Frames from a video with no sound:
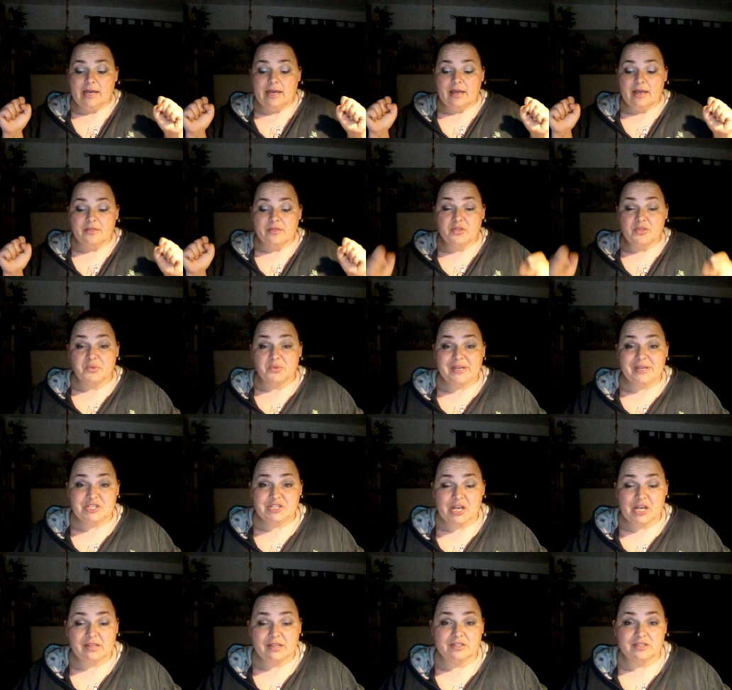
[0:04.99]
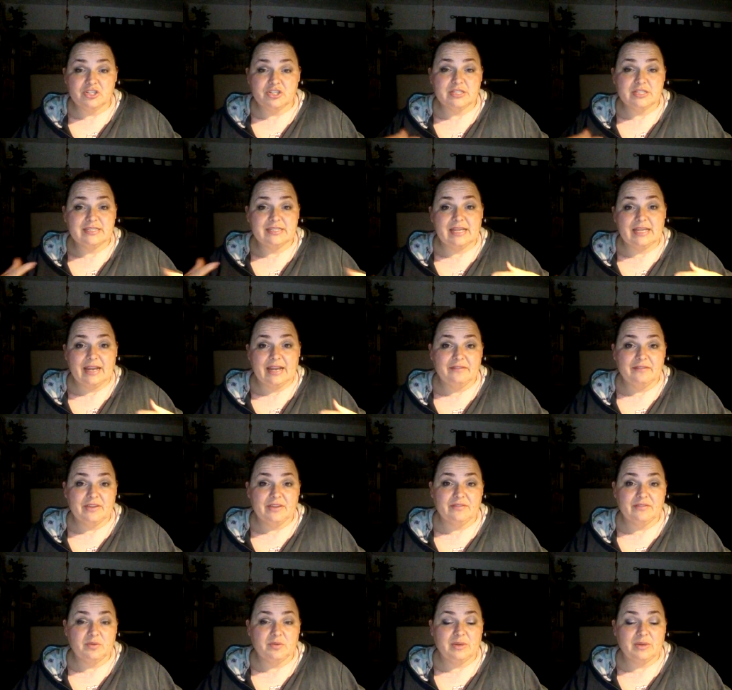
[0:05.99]
Uh, the three challenges that I've
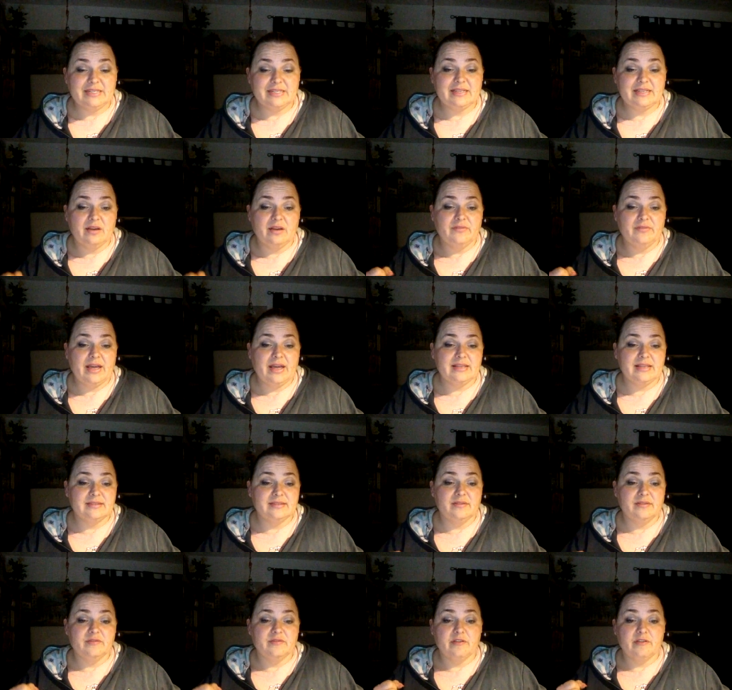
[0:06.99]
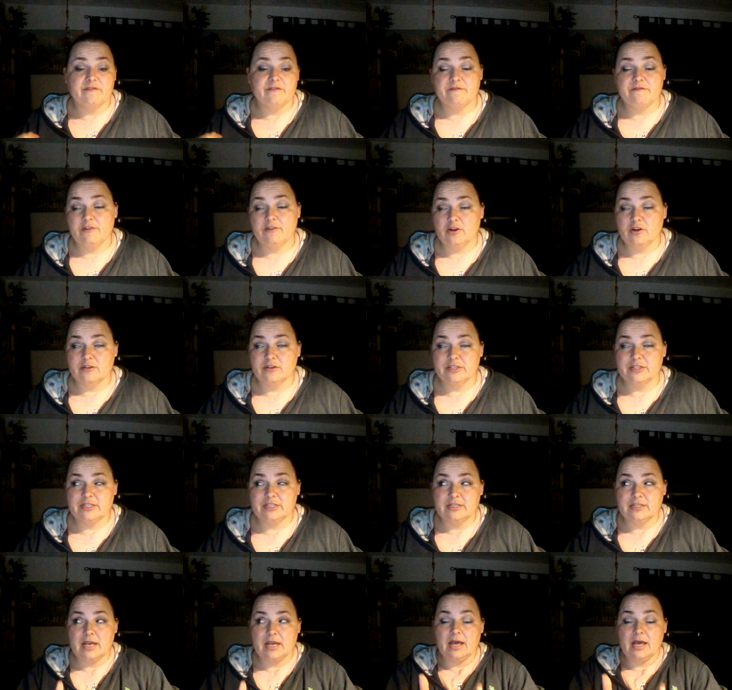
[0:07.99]
given myself as of the
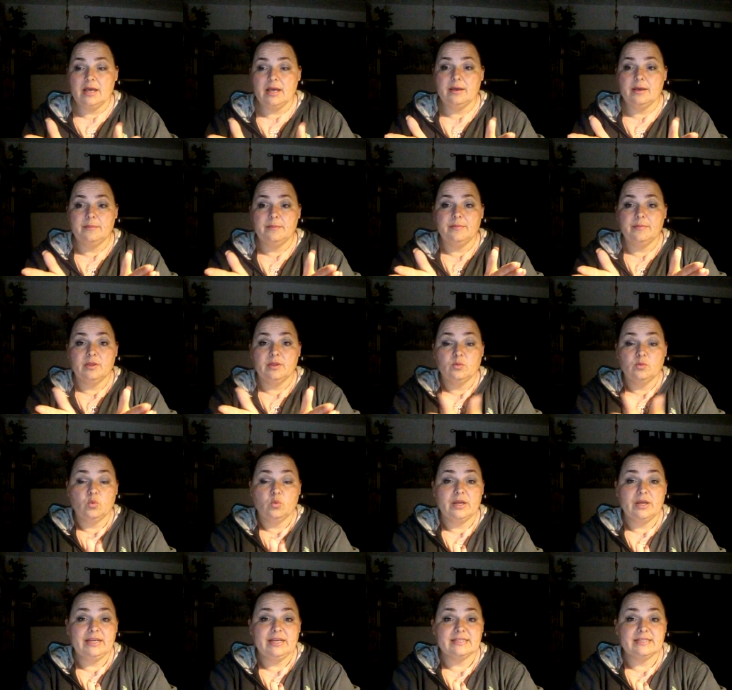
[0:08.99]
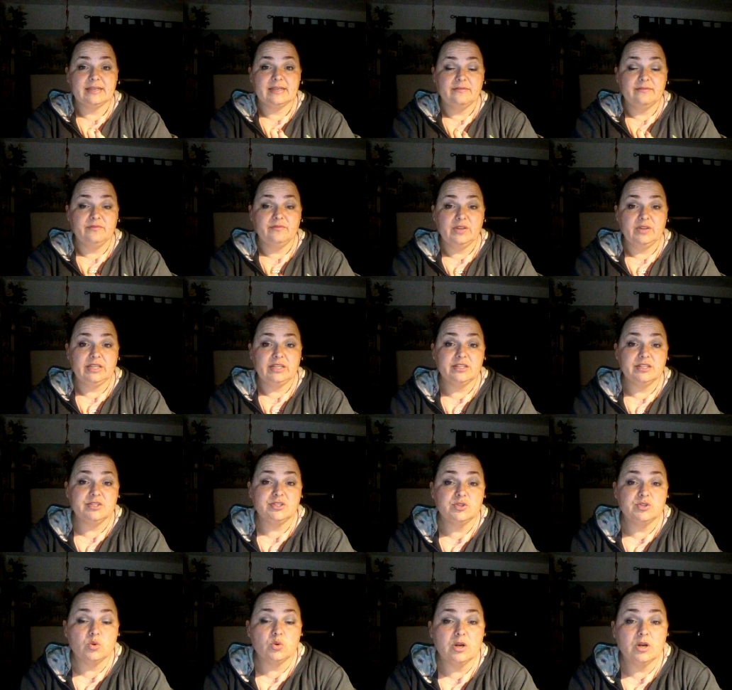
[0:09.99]
first. Um, one is convenience
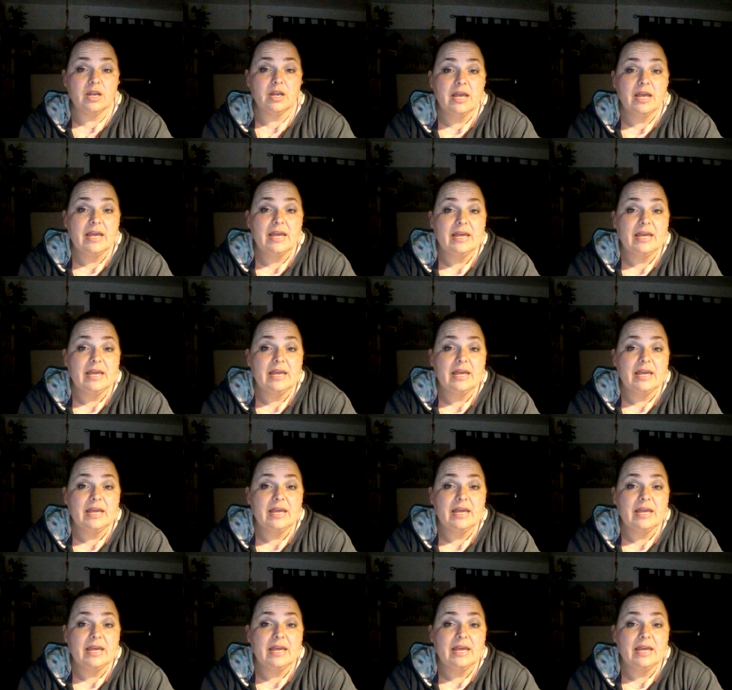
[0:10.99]
store.